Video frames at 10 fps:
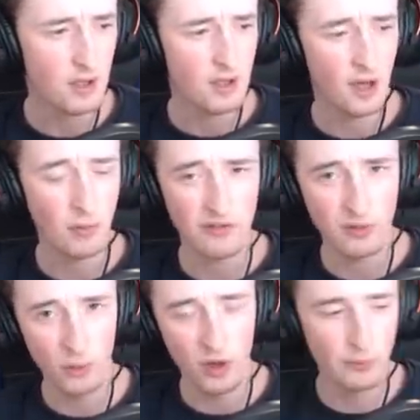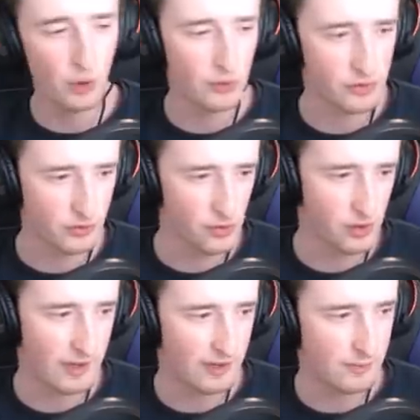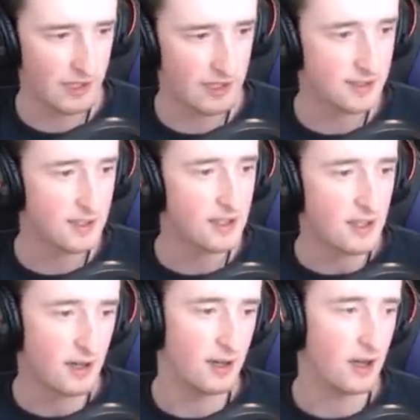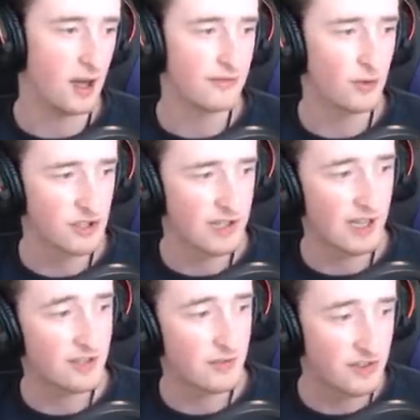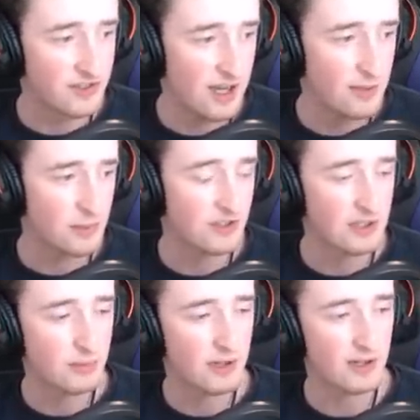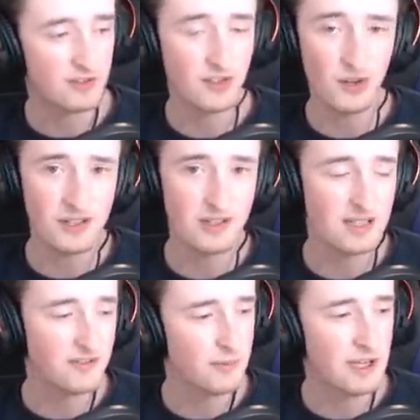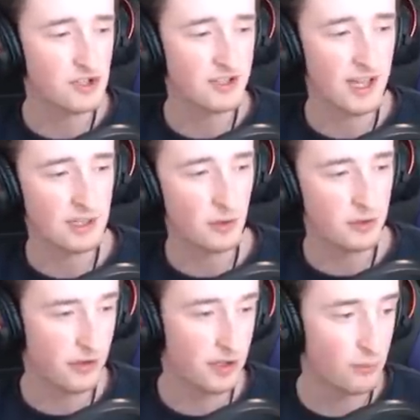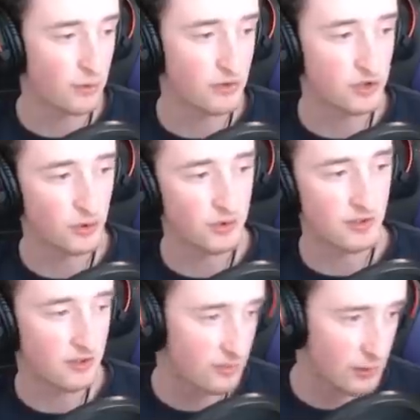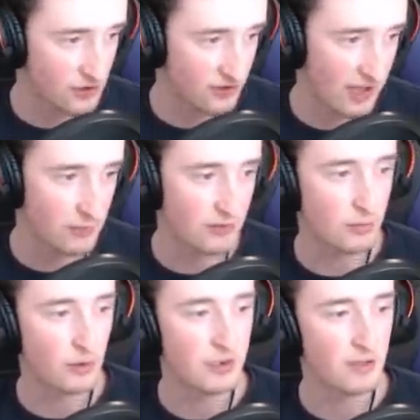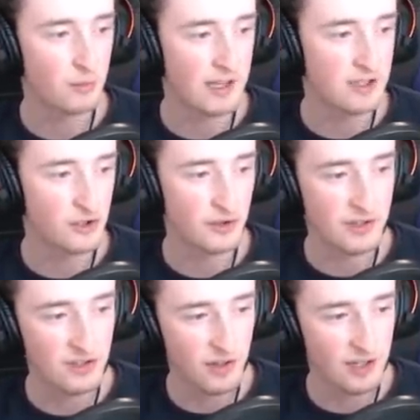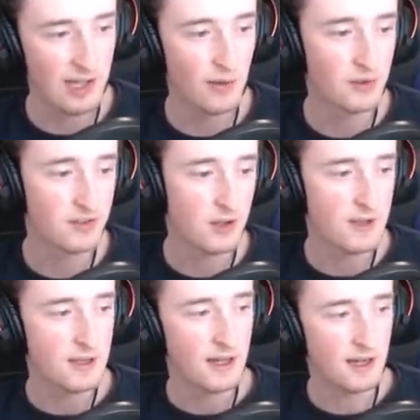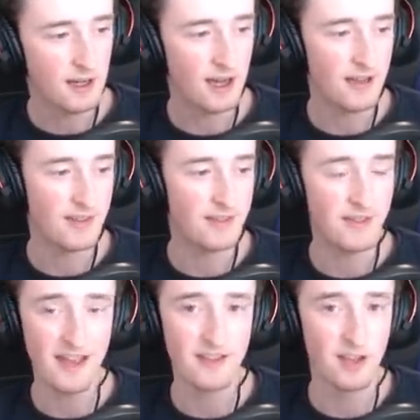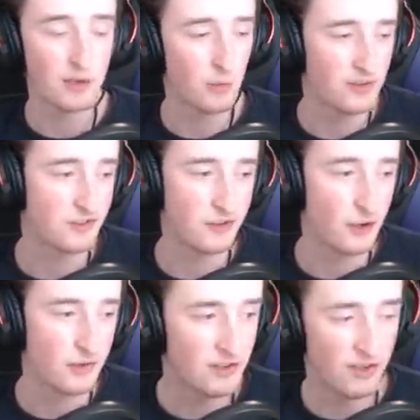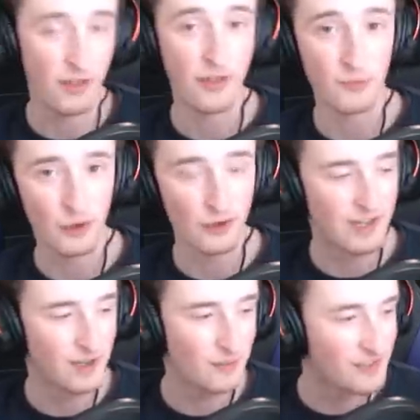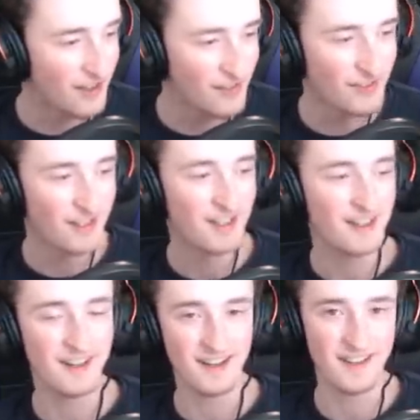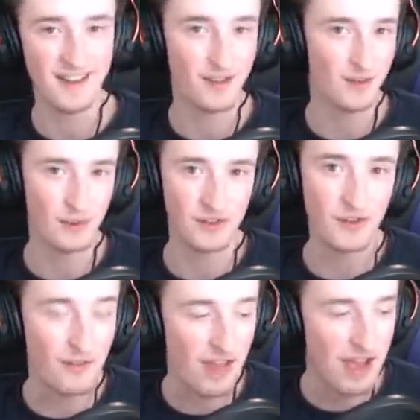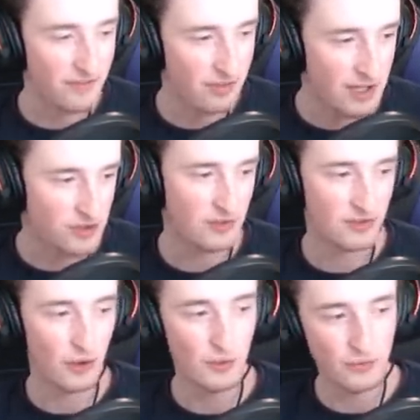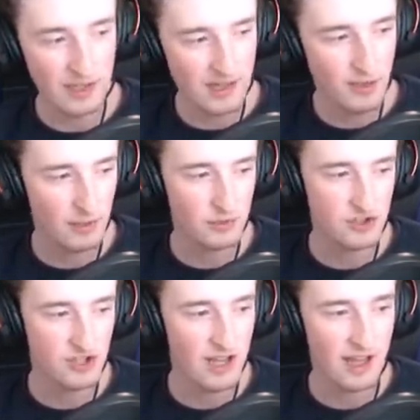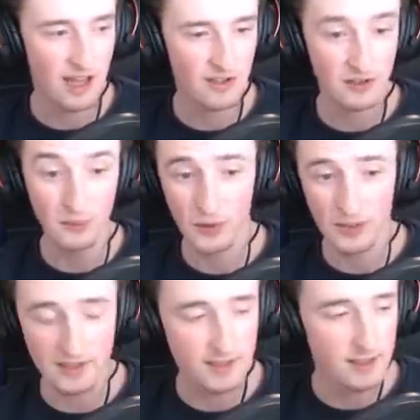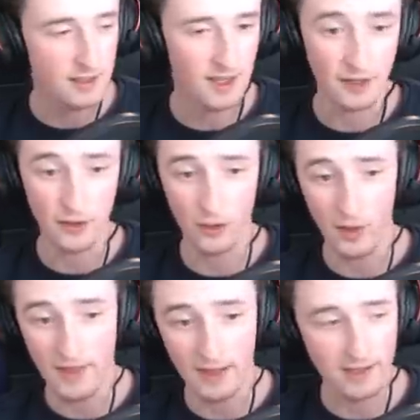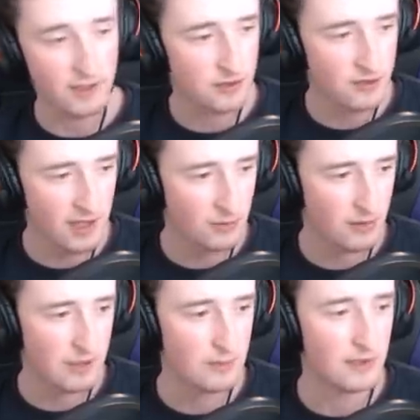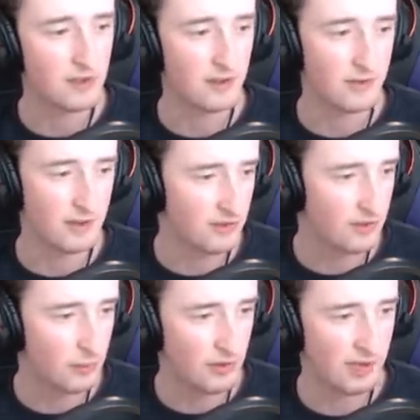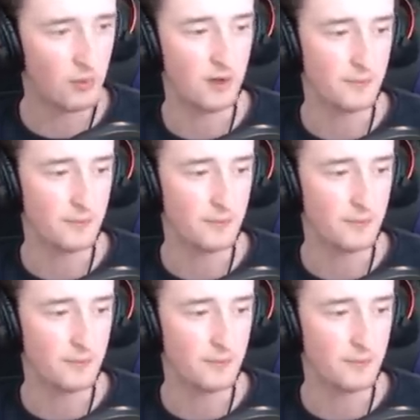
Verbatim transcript: Apart from one more, which we'll talk about in a minute. Uh, unfortunately, as of this time, CDPR has not given information to anyone on the number of short and suspicious games that ProNeo played during these final hours, uh, and they are the only ones that know this other than Proneo himself. Uh, they're the only ones who have that information. So hopefully they'll be able to share that at some point. I don't know when they're going to do that, but maybe at, at some point they will.